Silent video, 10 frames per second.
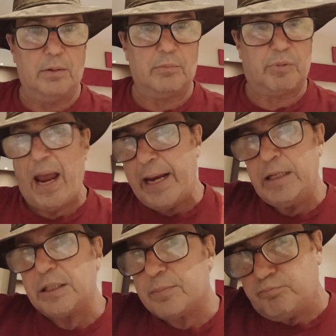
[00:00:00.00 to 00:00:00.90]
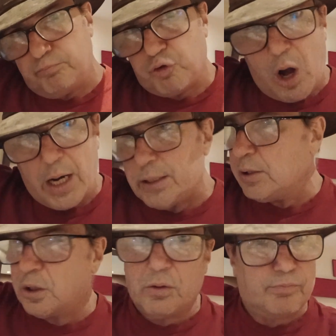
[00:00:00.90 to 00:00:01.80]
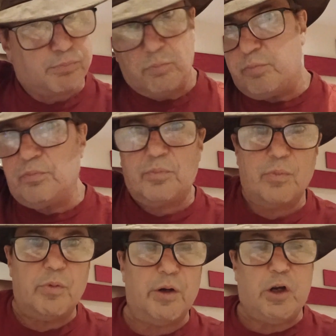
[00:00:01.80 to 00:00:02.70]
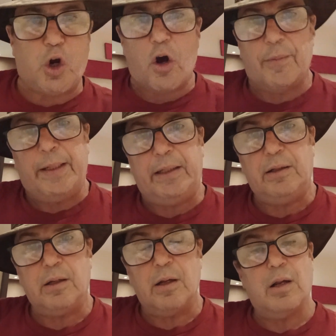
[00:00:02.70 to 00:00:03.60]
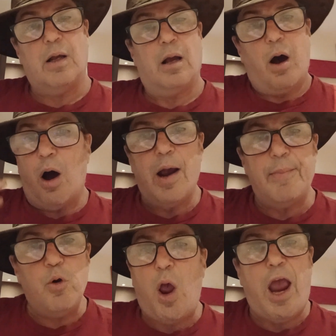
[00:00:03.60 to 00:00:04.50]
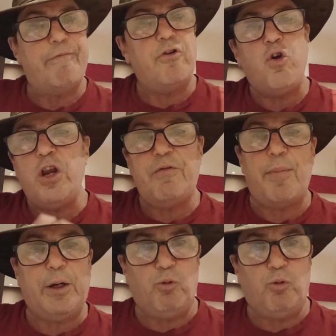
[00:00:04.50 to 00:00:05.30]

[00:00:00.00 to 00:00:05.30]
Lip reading: Gangs, drugs, the economy. I have never been